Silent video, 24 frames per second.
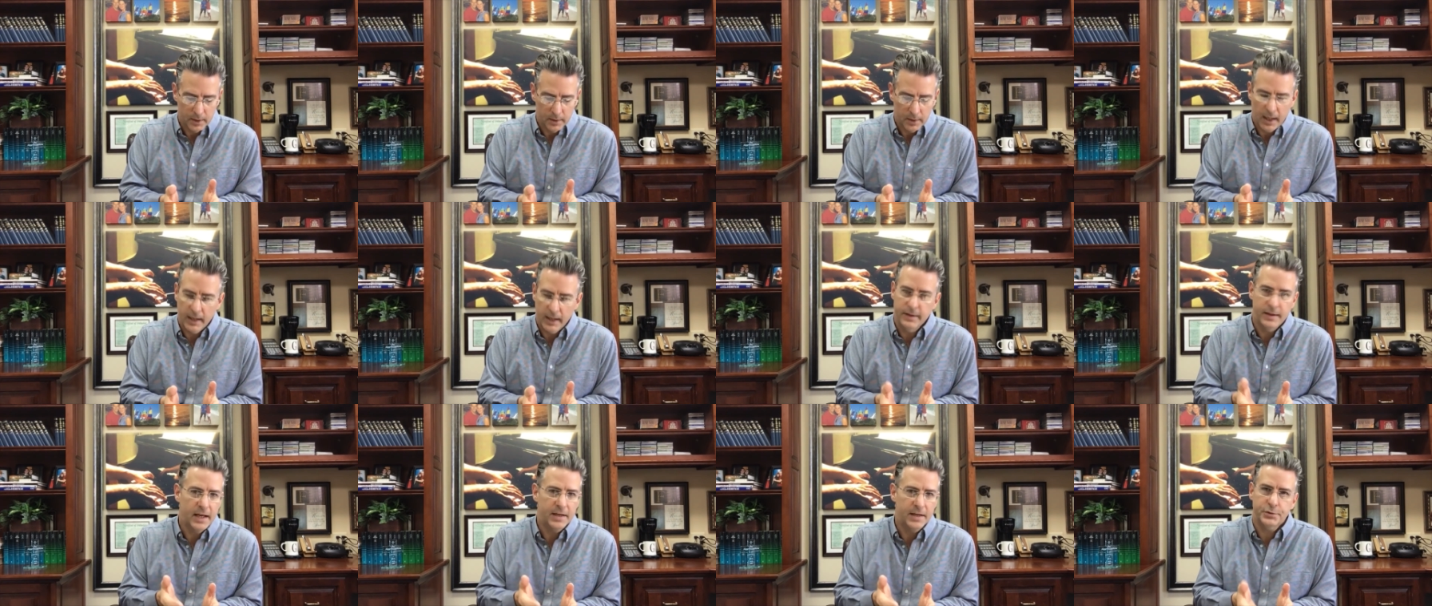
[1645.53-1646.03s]

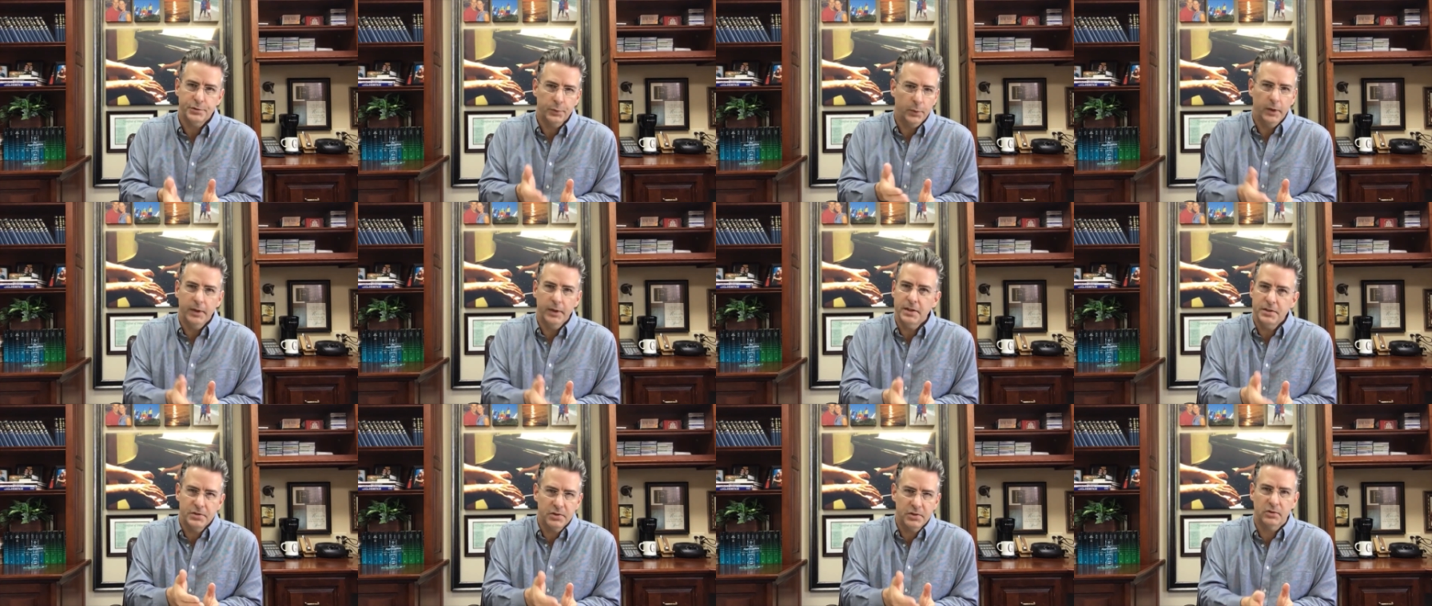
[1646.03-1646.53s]
And that's
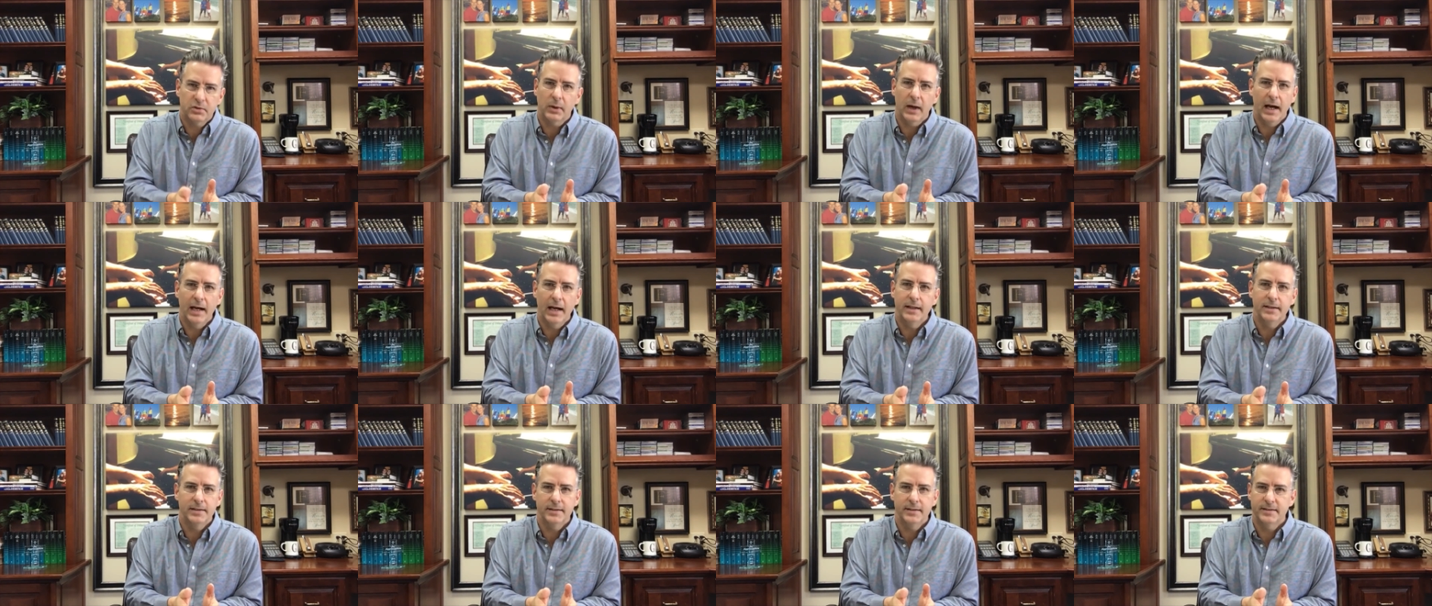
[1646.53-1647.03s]
what he's
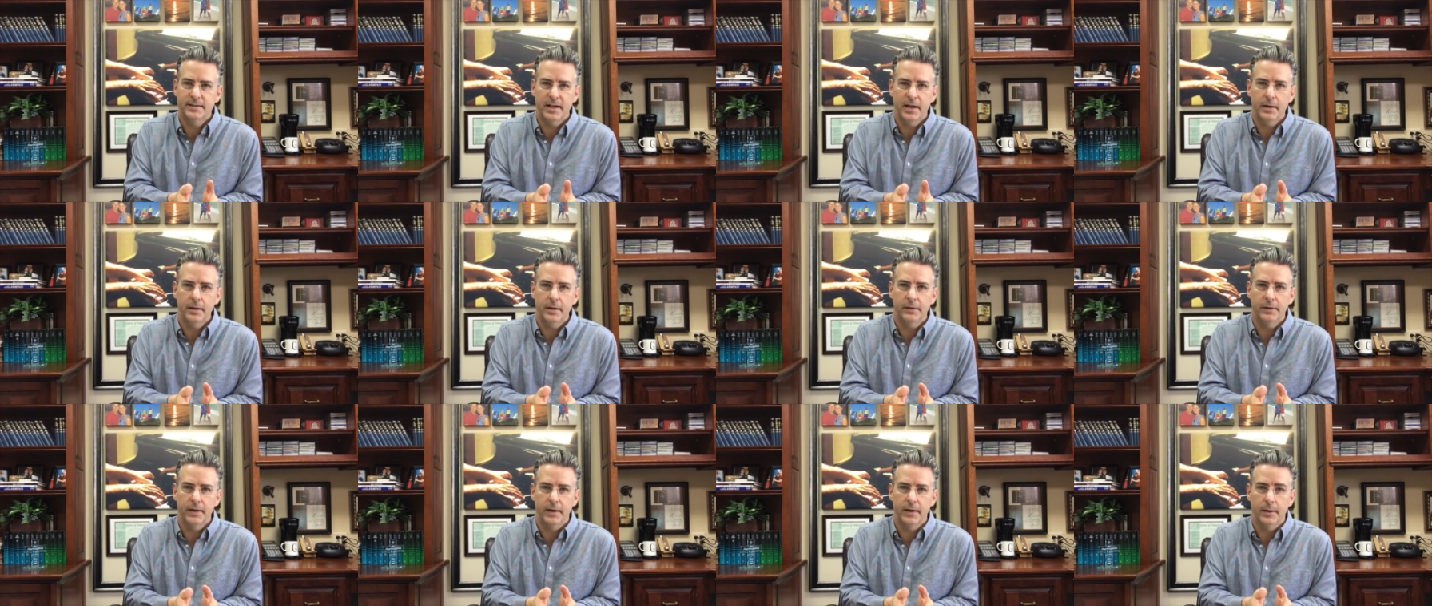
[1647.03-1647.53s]
trying to
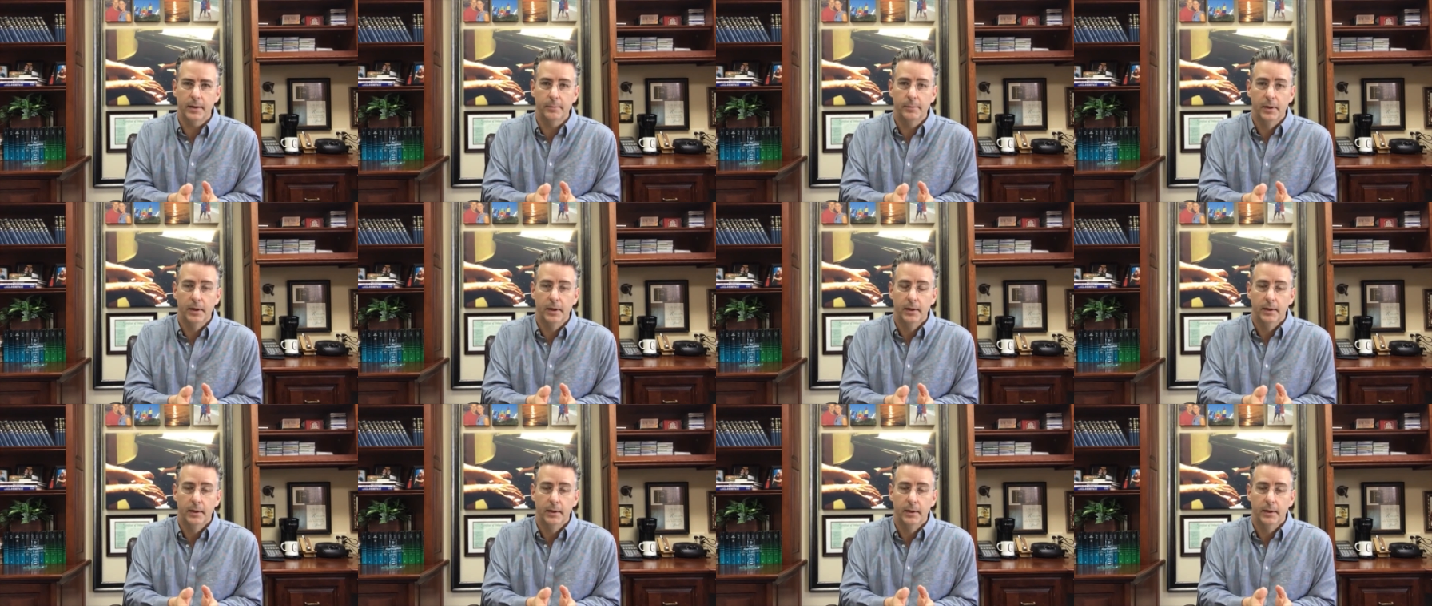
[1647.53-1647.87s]
tell them.